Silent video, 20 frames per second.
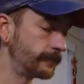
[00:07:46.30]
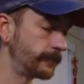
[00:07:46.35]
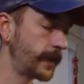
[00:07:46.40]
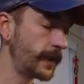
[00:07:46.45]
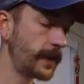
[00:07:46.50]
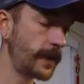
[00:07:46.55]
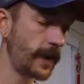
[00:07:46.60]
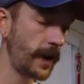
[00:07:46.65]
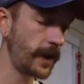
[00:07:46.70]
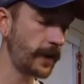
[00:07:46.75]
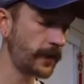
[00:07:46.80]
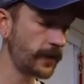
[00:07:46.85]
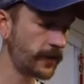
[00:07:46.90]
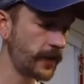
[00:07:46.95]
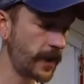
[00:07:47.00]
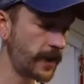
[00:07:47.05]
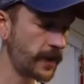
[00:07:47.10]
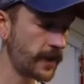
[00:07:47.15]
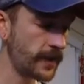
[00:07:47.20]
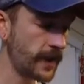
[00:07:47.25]
But the
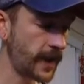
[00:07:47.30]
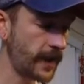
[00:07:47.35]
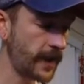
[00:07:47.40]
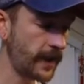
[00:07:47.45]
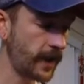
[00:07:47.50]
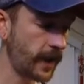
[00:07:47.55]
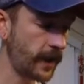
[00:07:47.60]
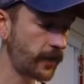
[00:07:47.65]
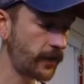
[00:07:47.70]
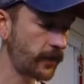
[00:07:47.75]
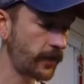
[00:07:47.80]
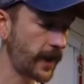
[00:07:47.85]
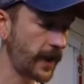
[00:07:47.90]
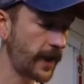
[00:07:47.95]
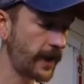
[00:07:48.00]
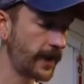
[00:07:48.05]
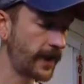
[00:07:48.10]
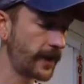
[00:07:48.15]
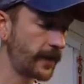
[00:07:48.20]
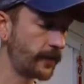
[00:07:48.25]
illustrations on it are
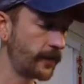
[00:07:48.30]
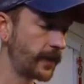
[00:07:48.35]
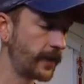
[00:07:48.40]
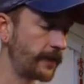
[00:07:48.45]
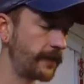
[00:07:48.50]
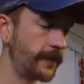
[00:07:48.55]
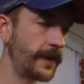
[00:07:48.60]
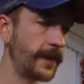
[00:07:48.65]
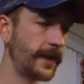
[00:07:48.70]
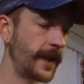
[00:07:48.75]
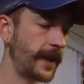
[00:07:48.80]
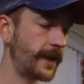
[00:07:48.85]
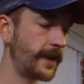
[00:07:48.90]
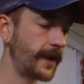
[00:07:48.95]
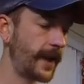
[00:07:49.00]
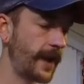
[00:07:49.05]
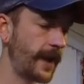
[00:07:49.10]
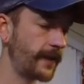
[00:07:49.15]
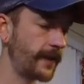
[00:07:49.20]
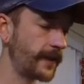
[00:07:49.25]
great, and you really feel like
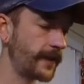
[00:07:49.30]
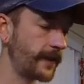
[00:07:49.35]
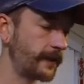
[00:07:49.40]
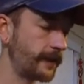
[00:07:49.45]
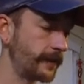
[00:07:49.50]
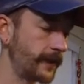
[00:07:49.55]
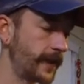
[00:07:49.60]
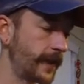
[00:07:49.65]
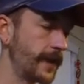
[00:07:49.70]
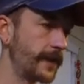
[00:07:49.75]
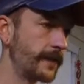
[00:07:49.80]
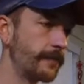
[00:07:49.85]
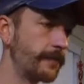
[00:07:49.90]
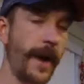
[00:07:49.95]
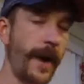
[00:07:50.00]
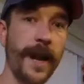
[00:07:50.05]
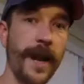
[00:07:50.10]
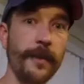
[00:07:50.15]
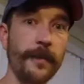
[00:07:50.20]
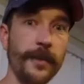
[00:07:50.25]
you're having some
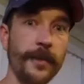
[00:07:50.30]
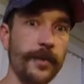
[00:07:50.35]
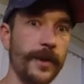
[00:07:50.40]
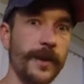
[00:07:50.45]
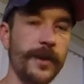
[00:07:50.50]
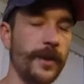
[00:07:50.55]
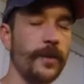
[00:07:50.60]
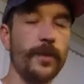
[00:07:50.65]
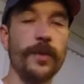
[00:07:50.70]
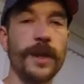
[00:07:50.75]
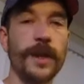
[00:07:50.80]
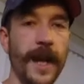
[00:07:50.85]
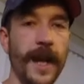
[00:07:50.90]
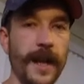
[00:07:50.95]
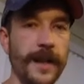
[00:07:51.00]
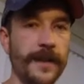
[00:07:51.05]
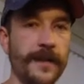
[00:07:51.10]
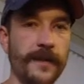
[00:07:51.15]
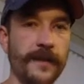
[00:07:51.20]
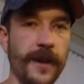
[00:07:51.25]
battle between 2
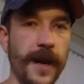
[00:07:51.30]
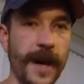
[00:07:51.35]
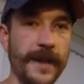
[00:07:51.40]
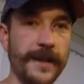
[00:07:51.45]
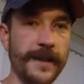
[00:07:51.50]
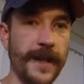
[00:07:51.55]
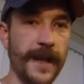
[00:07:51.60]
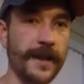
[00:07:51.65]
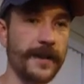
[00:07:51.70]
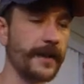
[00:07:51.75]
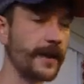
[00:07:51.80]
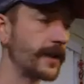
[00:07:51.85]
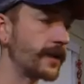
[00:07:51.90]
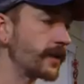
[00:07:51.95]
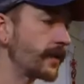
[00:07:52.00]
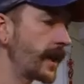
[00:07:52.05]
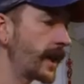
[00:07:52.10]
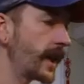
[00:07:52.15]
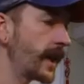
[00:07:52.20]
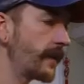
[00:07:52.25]
clans of rats, actually,
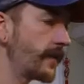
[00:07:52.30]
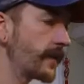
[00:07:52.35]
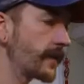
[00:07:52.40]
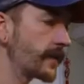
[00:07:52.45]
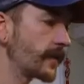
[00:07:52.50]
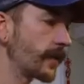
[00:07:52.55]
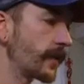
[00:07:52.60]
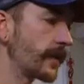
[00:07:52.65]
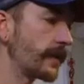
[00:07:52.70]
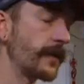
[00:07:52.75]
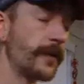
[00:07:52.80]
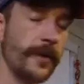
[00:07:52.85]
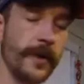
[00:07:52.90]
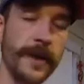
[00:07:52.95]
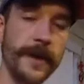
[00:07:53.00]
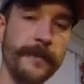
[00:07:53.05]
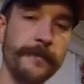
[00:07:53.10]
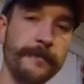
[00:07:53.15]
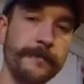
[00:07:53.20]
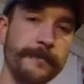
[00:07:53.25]
so I gave it a score of
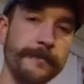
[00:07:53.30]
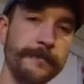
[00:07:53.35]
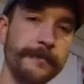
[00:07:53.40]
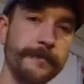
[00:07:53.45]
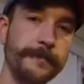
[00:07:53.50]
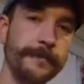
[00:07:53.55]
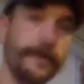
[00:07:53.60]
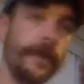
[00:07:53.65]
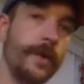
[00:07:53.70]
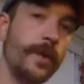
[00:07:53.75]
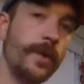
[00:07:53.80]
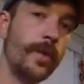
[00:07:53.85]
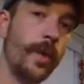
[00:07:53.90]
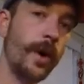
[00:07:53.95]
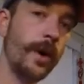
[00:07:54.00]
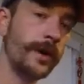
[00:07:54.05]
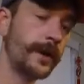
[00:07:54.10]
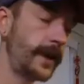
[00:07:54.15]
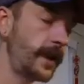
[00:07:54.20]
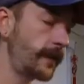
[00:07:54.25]
3.
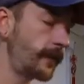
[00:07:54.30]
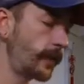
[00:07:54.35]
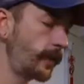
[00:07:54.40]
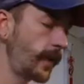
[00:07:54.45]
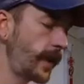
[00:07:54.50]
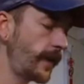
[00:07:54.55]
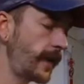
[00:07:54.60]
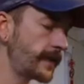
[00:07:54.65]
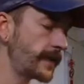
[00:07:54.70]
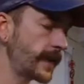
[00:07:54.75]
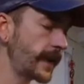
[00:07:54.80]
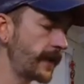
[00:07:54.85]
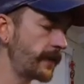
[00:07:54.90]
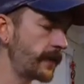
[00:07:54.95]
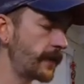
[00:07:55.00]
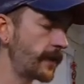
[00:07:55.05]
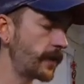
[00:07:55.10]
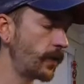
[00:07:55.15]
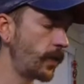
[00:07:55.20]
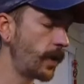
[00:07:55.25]
Quality, for BraveRats I gave
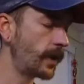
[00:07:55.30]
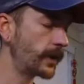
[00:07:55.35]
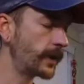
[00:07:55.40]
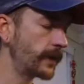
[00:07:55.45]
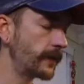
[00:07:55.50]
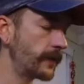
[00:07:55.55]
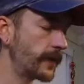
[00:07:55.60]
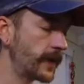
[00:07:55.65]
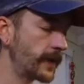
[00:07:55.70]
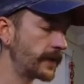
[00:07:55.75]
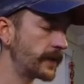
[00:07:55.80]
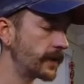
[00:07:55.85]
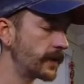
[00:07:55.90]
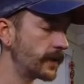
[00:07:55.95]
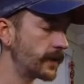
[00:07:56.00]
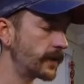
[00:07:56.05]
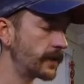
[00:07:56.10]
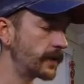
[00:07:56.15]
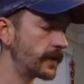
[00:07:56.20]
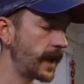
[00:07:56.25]
it the quality of this
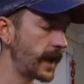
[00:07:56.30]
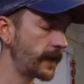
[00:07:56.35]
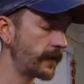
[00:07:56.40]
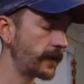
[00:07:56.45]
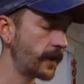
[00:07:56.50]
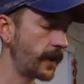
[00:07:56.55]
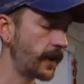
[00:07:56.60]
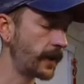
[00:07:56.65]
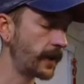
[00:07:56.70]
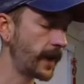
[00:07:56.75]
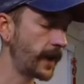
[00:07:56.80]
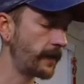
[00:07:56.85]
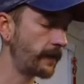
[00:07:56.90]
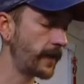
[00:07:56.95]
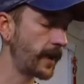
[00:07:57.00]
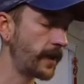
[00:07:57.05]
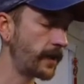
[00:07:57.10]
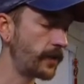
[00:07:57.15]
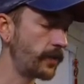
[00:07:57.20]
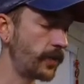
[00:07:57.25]
deck of card
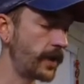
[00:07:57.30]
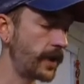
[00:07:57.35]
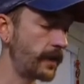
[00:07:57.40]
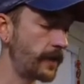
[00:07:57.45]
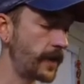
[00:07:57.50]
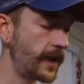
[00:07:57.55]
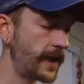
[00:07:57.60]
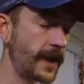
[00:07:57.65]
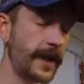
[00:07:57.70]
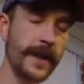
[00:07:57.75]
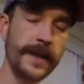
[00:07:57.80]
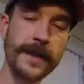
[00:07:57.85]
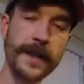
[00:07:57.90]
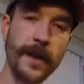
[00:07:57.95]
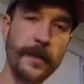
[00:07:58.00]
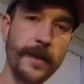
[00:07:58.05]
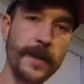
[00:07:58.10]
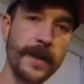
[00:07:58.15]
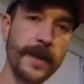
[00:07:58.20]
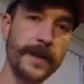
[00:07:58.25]
game a 3, because it does
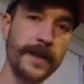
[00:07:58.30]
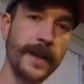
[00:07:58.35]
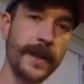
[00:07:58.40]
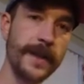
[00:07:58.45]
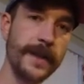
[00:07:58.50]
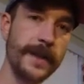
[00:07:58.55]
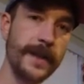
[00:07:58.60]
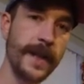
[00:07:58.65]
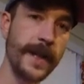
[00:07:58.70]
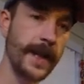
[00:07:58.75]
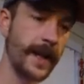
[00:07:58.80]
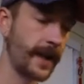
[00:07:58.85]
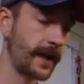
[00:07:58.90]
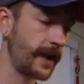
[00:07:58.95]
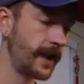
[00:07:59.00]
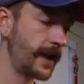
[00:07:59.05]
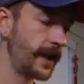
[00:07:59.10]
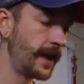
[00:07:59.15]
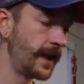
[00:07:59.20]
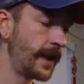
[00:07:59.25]
come in this nice tin.